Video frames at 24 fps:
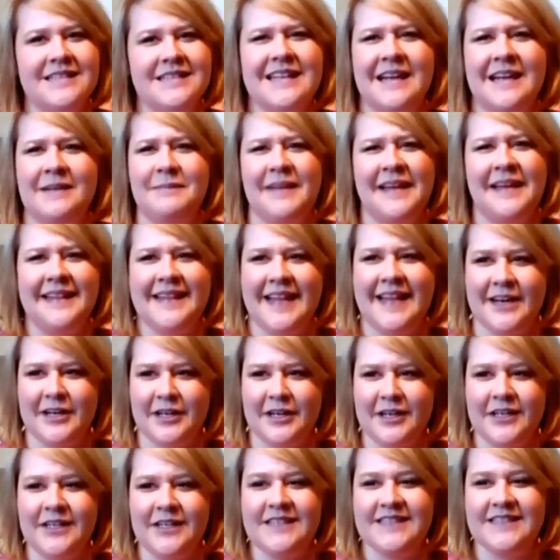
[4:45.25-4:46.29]
sent me a
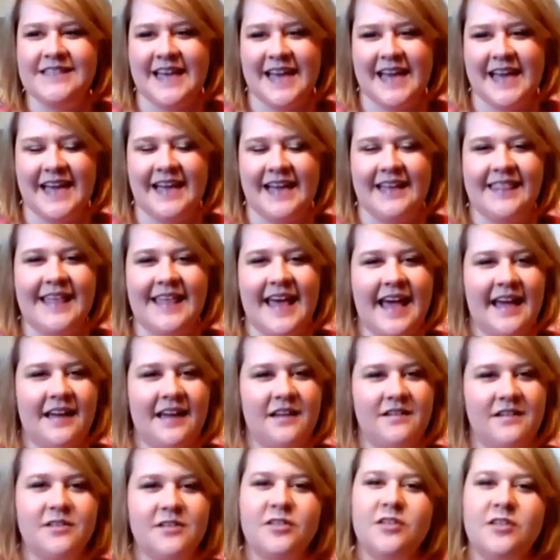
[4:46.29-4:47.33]
letter saying
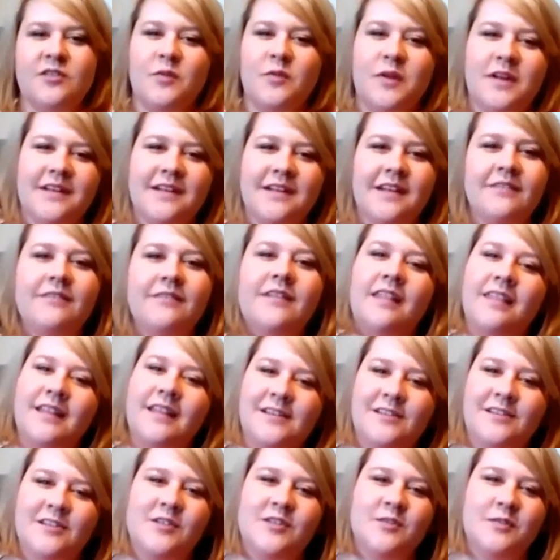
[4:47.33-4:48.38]
that she wanted to have
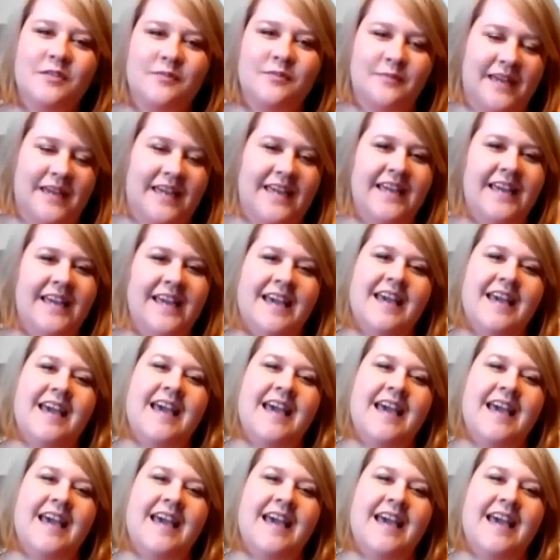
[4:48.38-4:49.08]
nothing to do with me